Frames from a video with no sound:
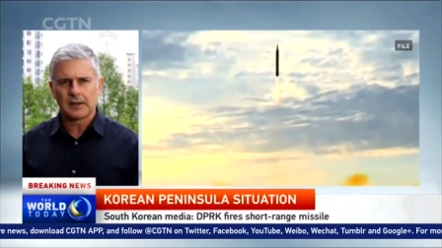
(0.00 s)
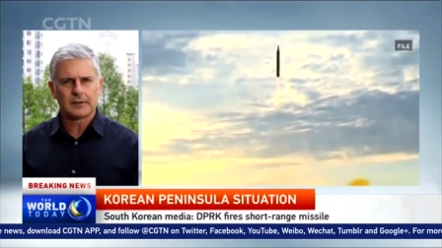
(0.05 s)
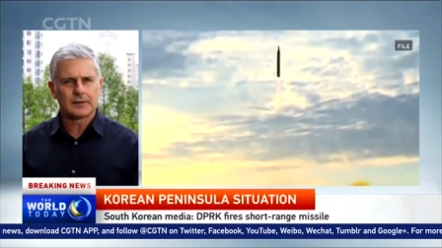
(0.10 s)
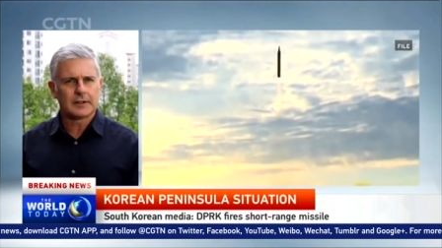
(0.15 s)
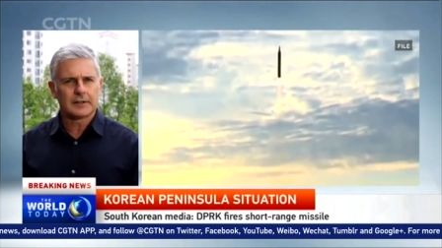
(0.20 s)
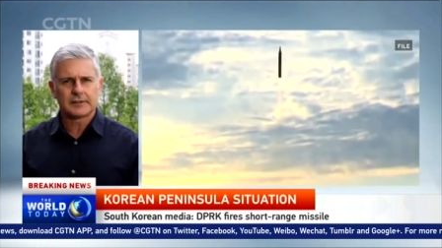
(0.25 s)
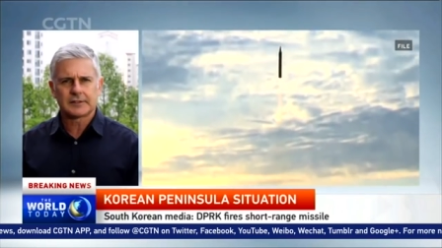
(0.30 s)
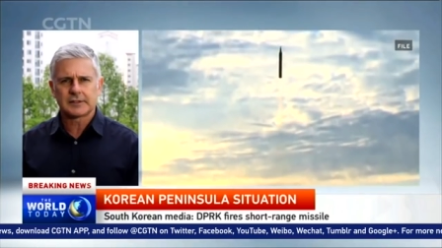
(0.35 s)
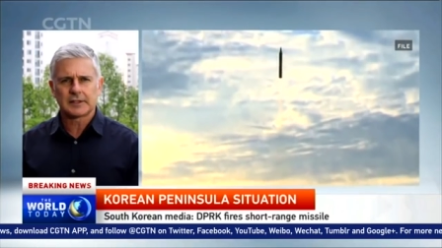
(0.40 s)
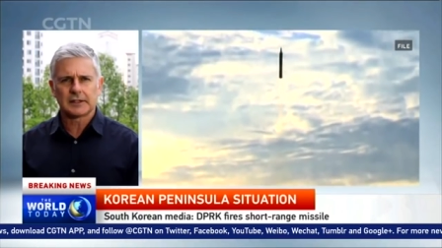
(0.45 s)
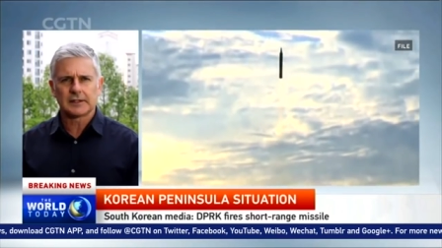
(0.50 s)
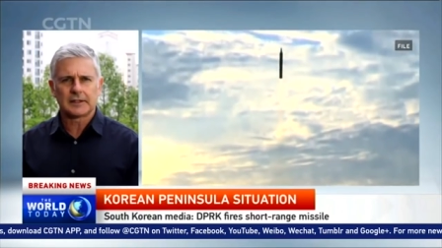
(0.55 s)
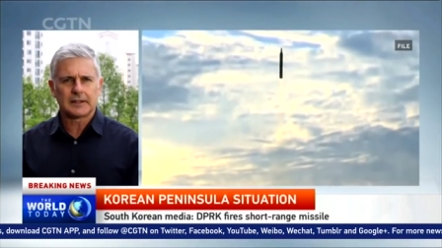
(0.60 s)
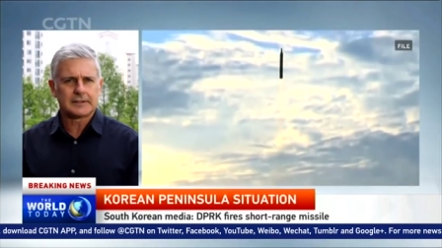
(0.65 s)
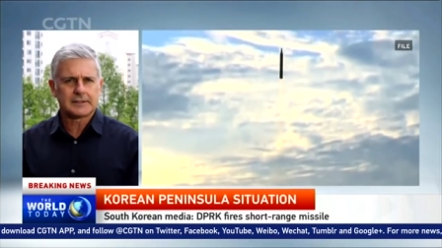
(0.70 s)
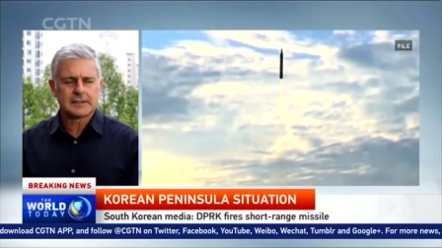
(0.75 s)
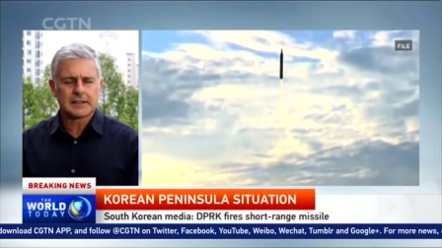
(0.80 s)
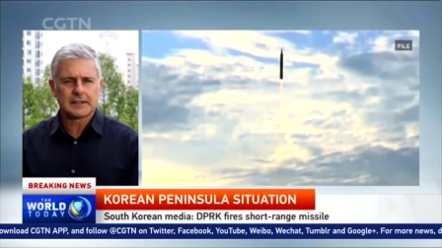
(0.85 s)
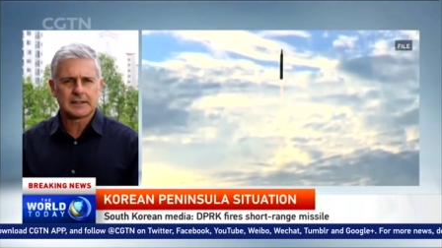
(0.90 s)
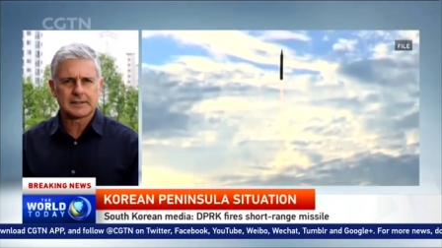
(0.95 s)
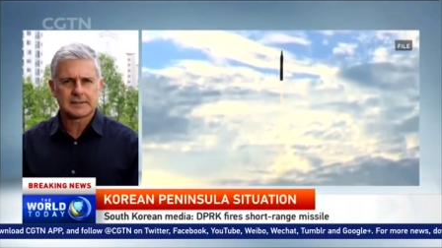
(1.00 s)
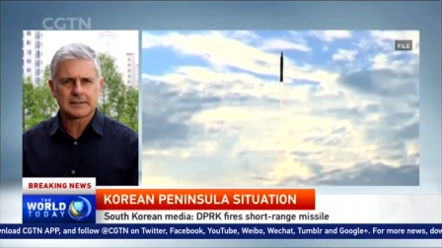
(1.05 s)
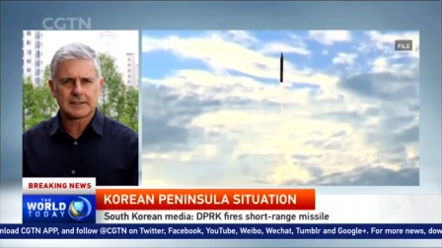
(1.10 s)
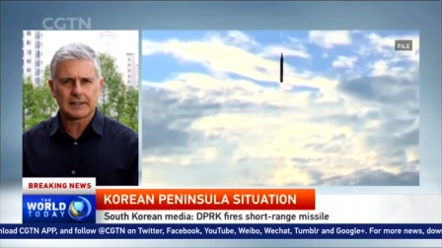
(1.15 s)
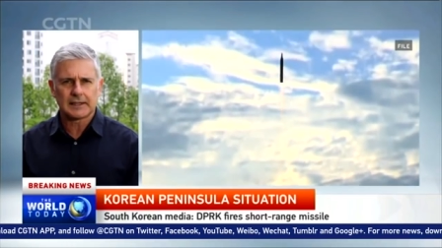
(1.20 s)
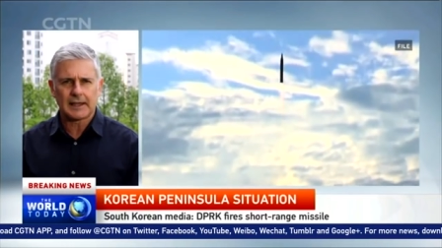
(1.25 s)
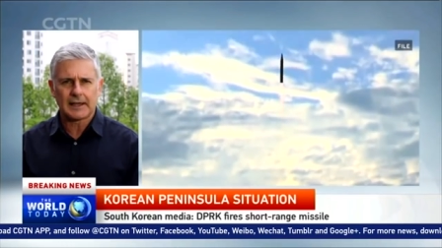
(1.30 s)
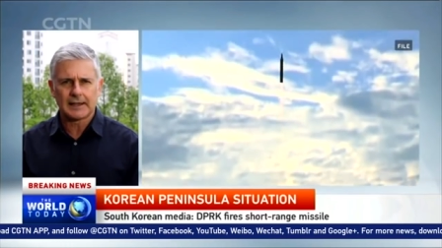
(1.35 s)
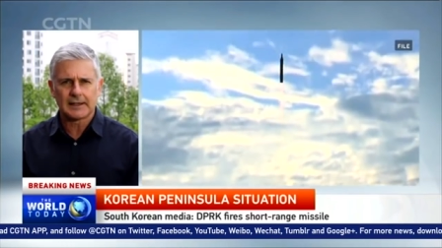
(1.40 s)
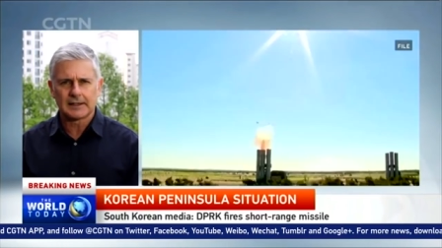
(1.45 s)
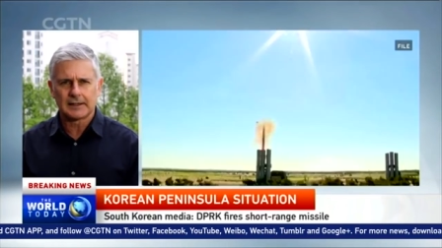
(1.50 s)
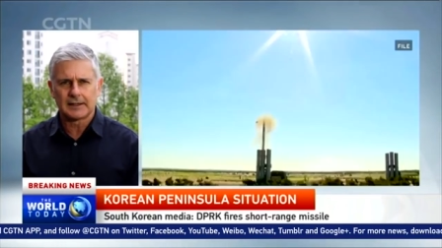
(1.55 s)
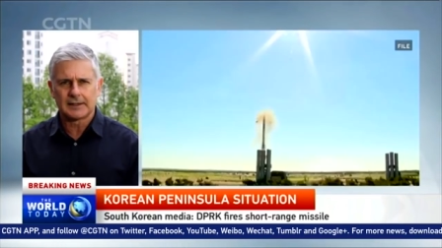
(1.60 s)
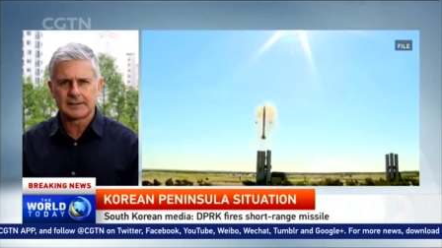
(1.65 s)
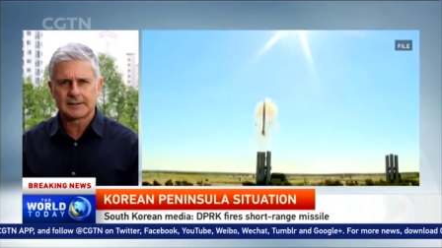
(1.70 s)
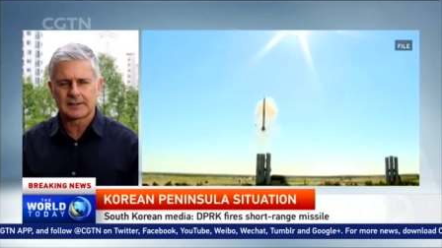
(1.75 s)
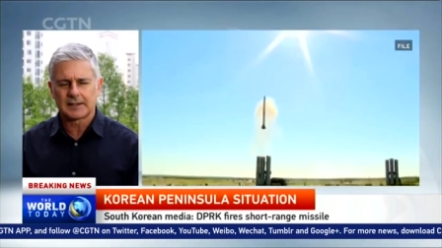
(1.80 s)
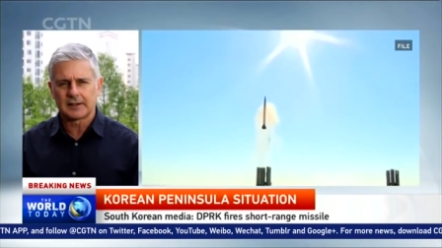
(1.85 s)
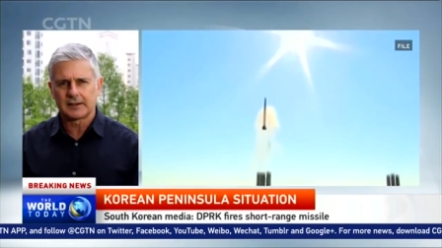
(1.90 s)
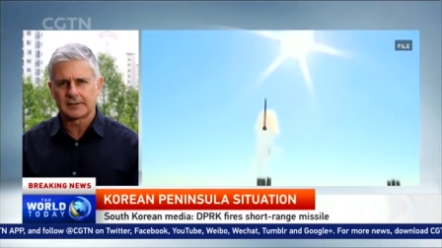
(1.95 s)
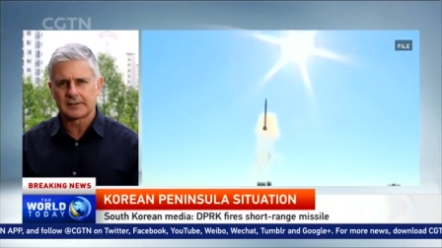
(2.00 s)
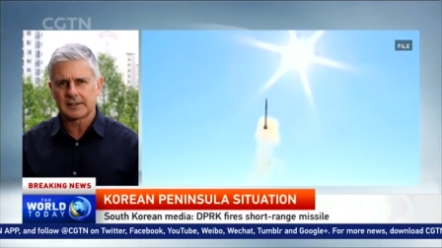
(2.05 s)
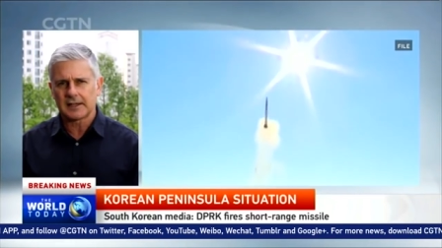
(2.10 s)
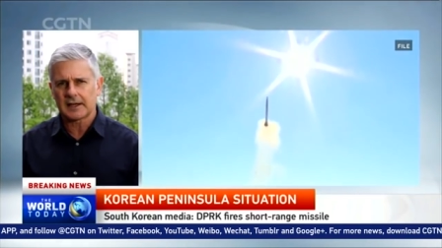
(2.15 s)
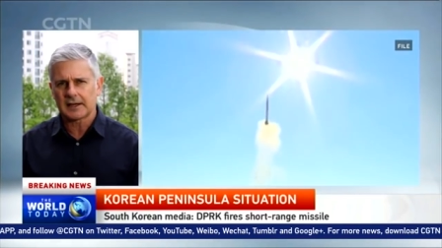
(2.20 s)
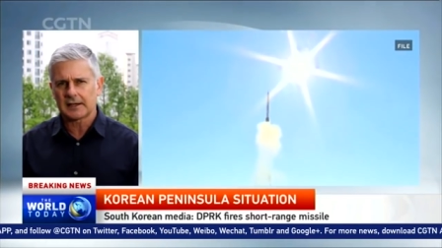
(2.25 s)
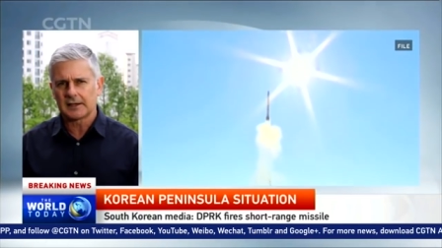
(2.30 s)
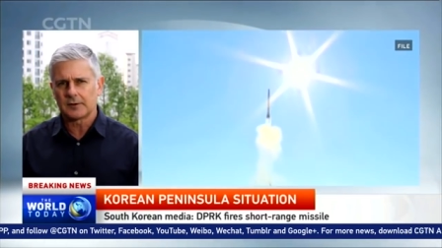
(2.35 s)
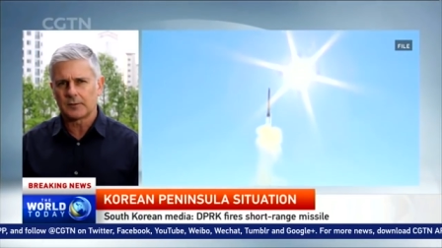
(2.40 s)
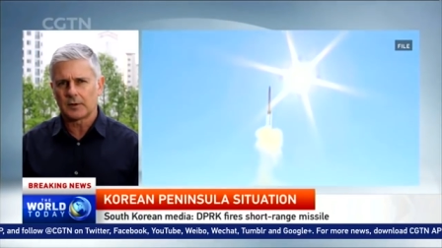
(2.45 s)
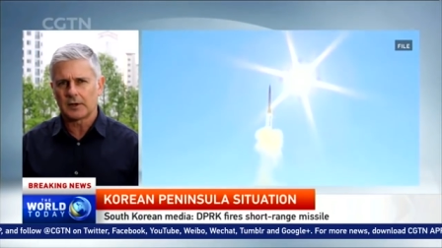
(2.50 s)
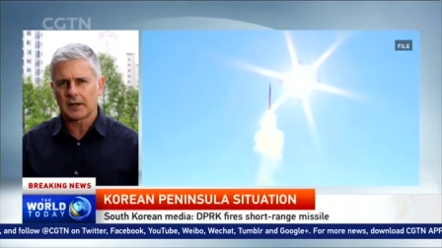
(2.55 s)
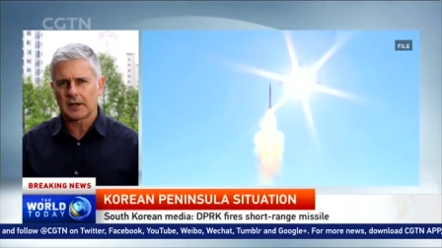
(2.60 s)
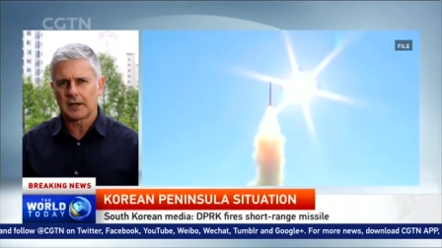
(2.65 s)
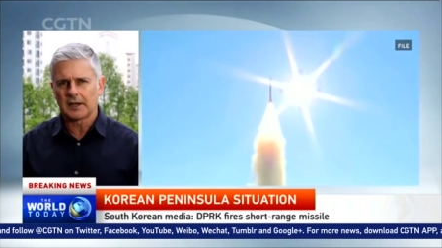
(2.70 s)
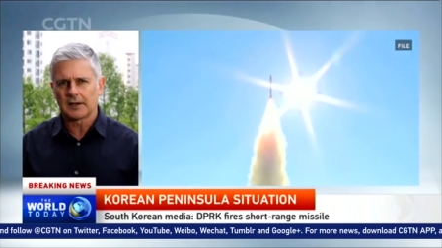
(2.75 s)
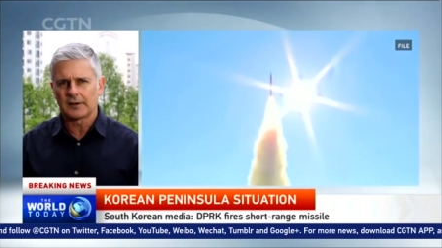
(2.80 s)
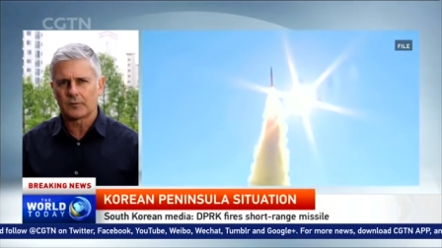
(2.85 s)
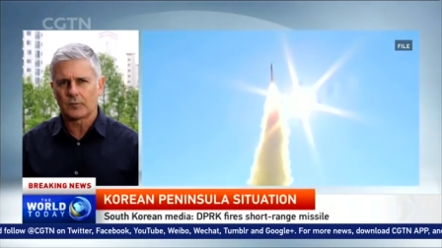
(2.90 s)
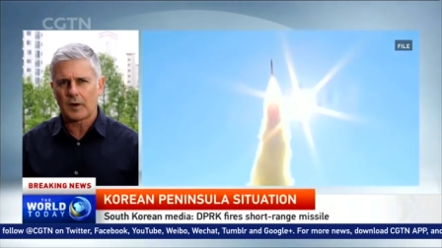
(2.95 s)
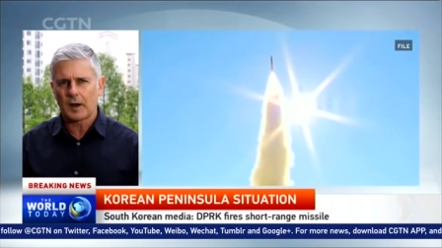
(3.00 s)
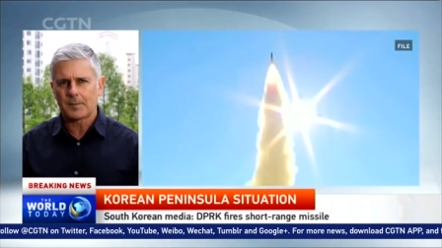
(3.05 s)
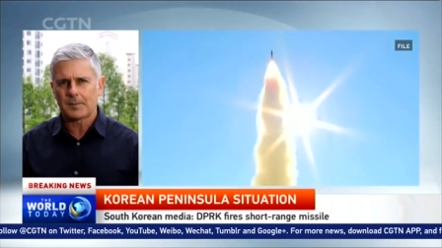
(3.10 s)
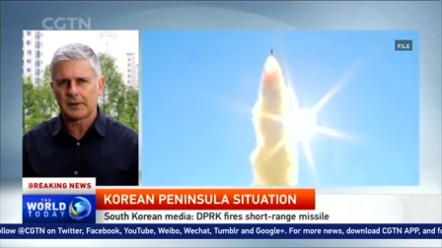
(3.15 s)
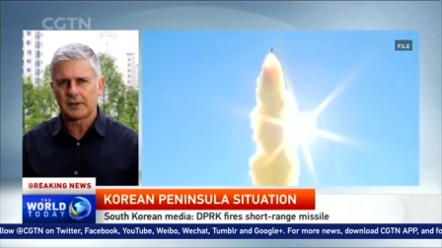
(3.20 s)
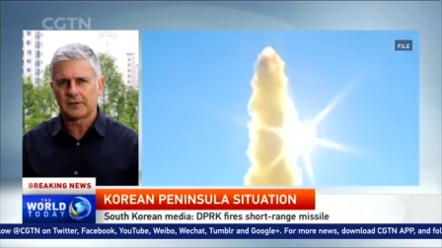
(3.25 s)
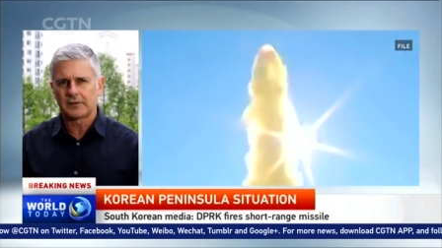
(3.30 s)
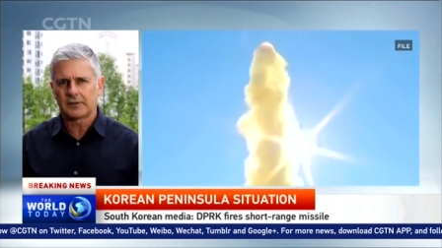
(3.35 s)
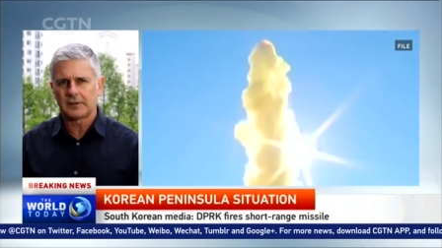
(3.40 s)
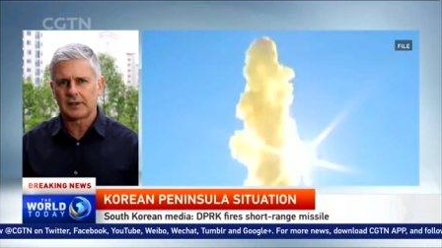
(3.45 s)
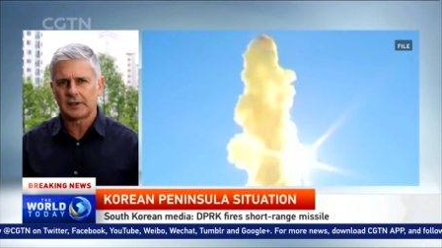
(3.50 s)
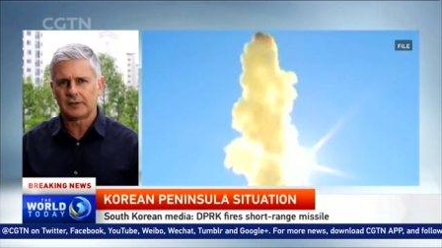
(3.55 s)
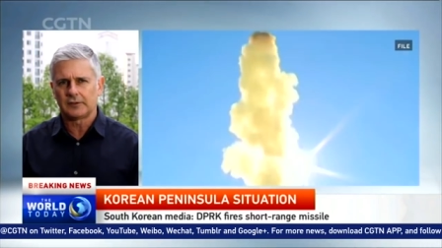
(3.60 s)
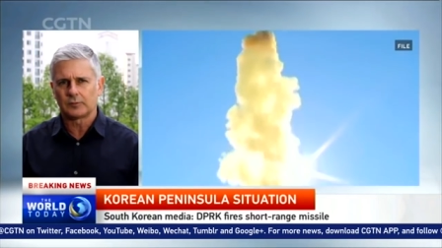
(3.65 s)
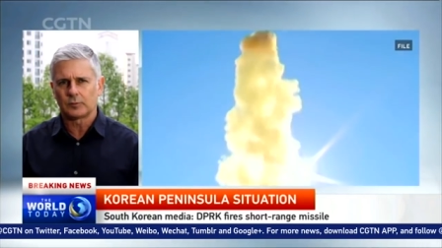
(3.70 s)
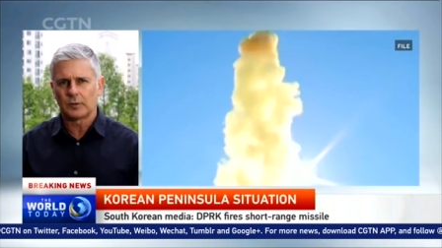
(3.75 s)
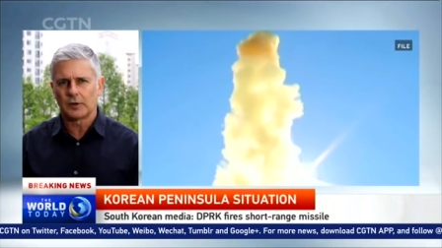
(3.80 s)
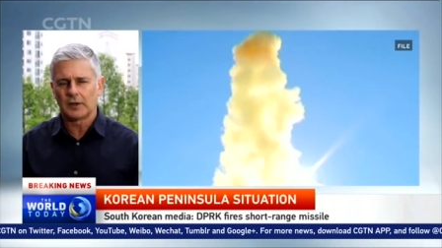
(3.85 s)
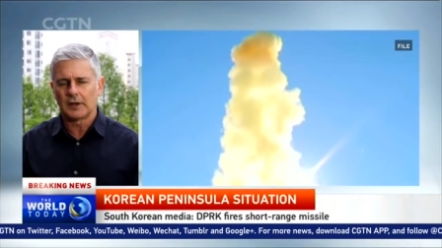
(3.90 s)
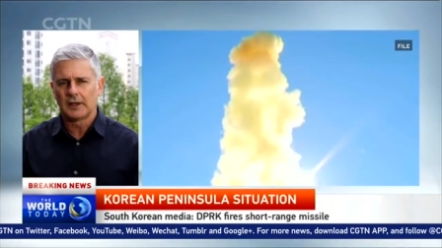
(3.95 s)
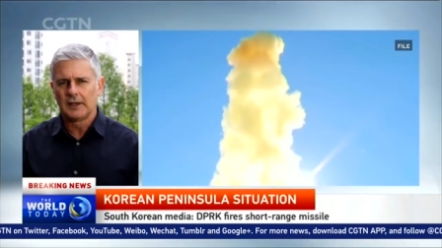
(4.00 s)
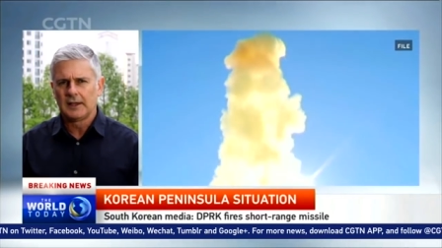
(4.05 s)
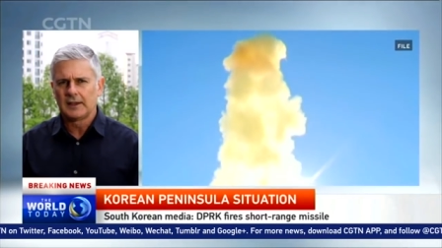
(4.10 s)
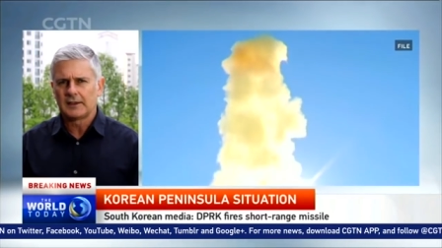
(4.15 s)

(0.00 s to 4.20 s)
They say they're still analyzing exactly what kind of weapons these were.